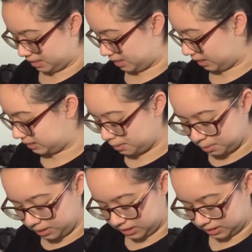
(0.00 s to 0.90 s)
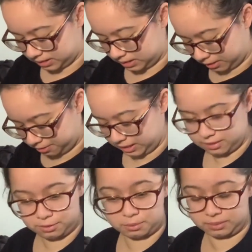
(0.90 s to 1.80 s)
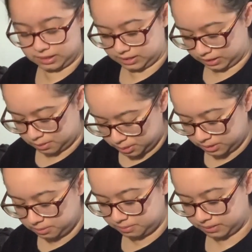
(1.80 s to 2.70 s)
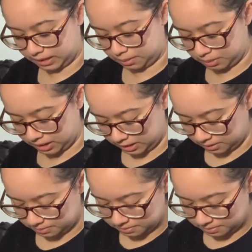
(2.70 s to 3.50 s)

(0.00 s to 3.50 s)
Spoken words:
Next time I'm gonna stuff it from the second bird that I'm making.